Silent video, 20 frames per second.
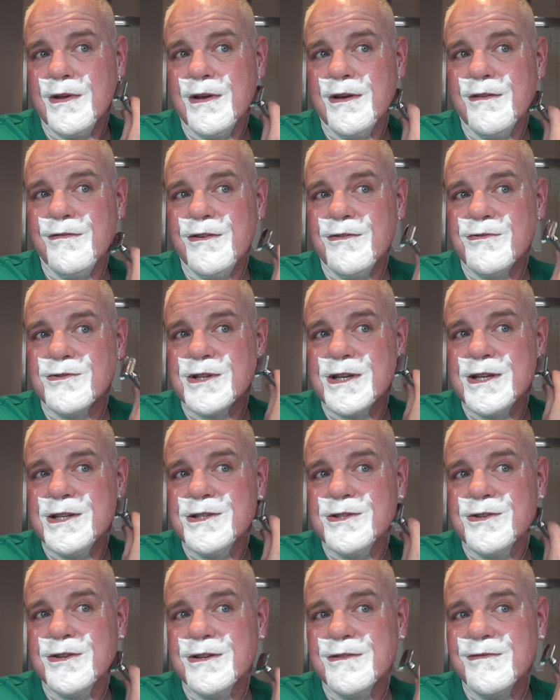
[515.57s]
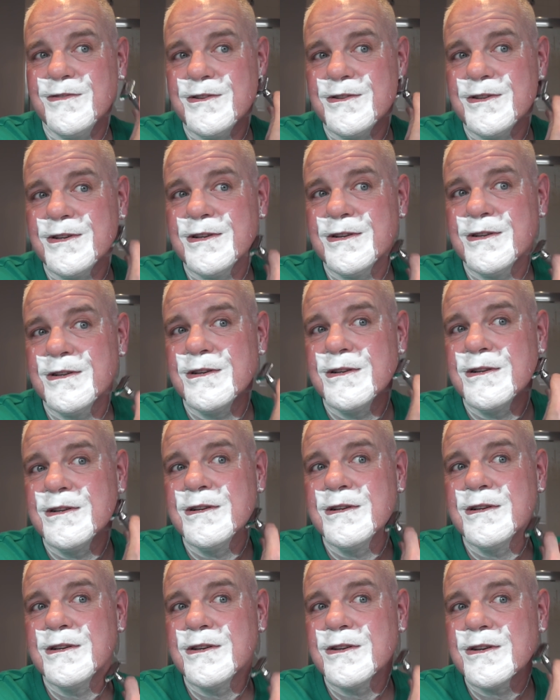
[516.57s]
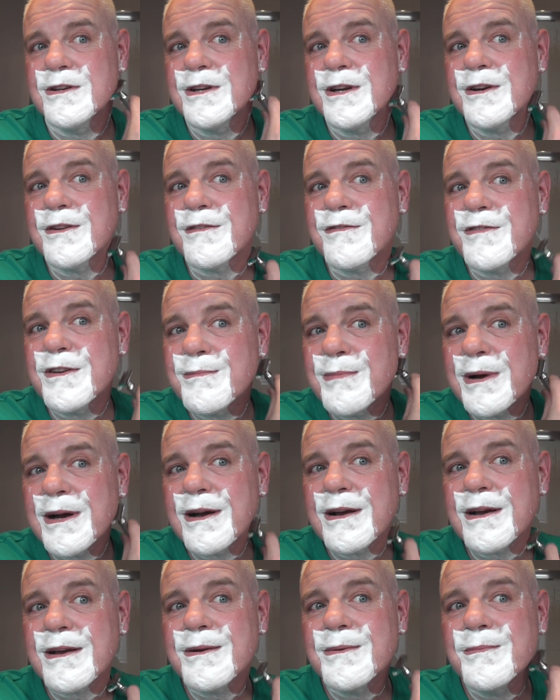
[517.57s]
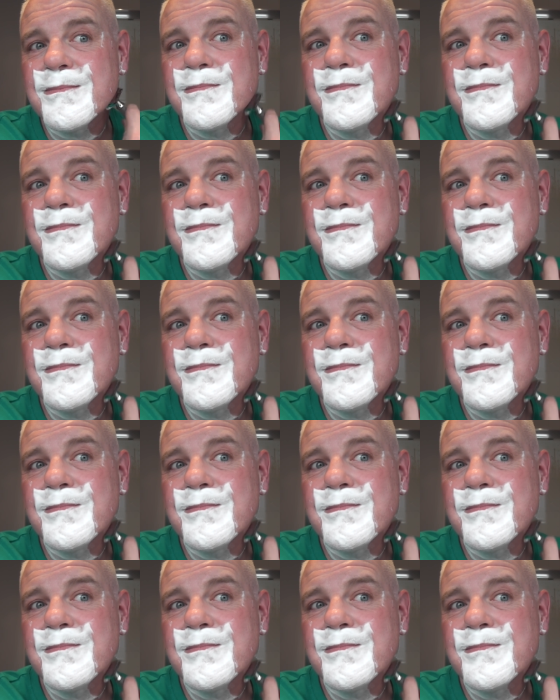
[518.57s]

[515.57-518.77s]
it feels nice, you can feel the, you can hear the feedback.